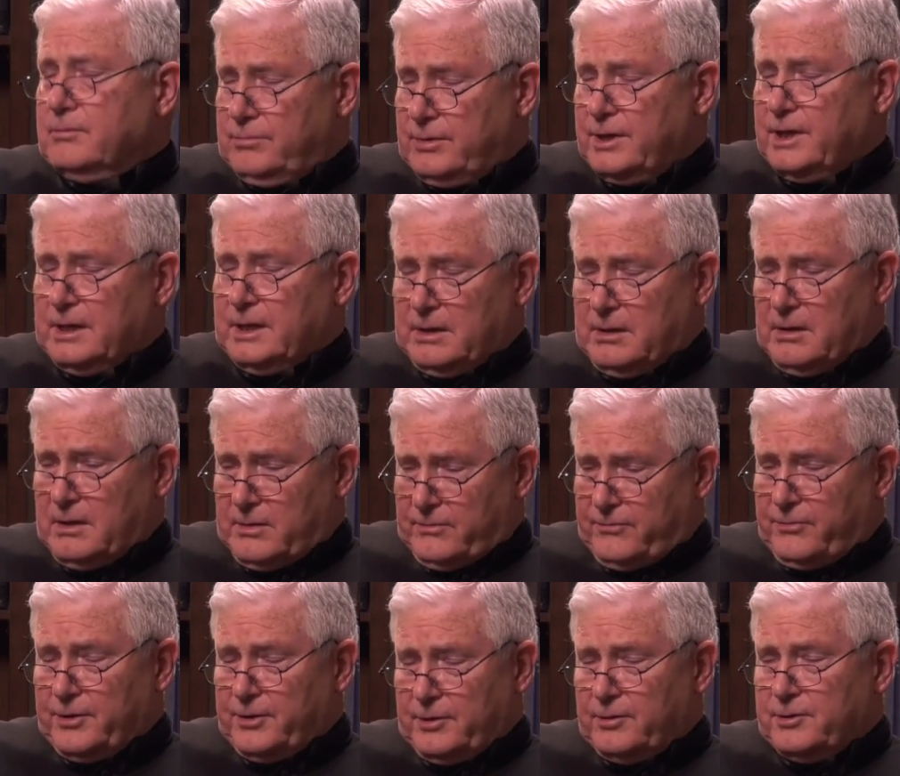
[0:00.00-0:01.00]
really,
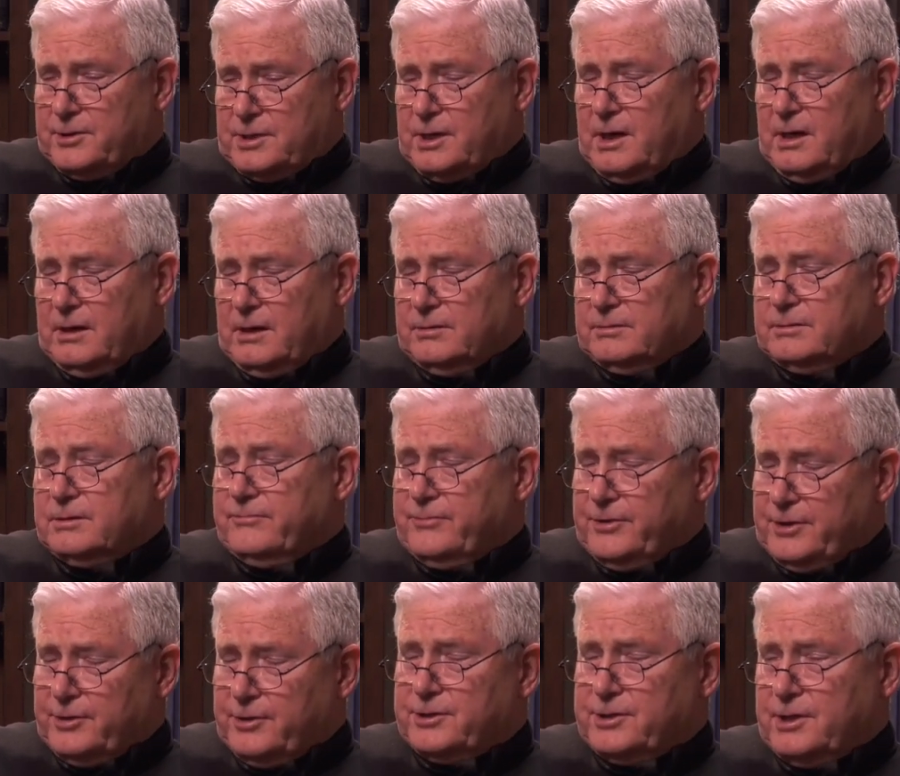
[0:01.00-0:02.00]
for your child,
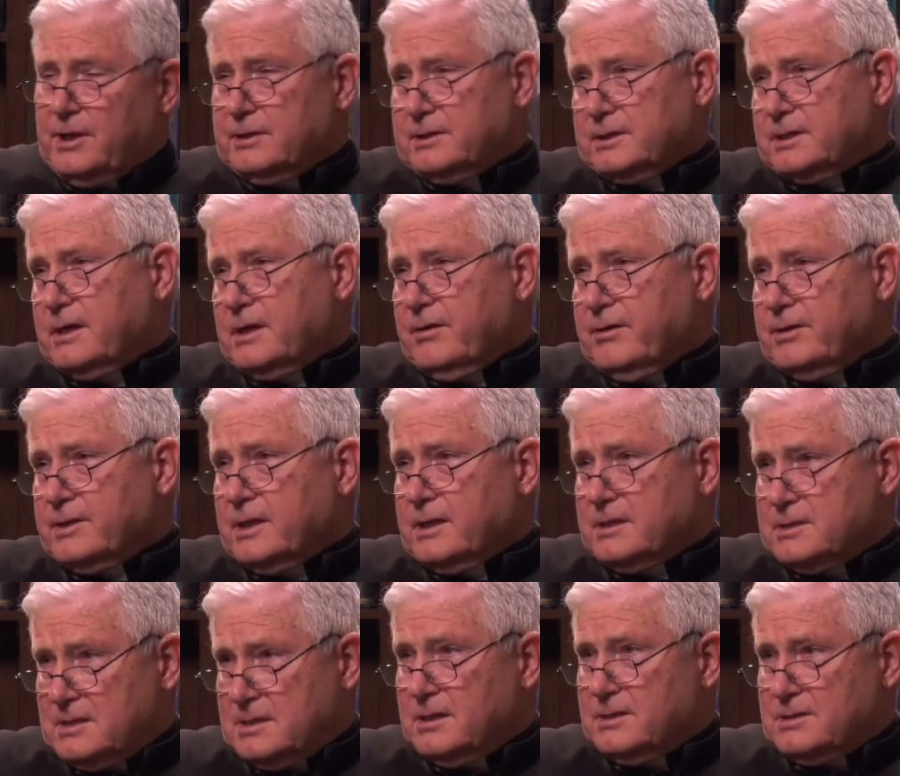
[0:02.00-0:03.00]
for your child to carry
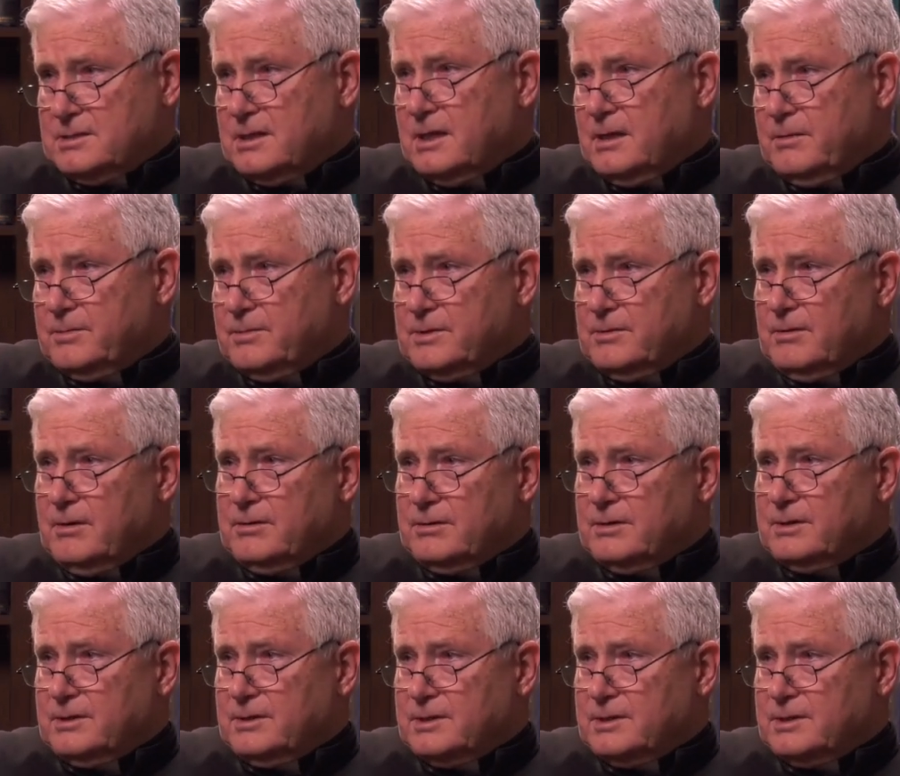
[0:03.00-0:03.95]
that saint's name throughout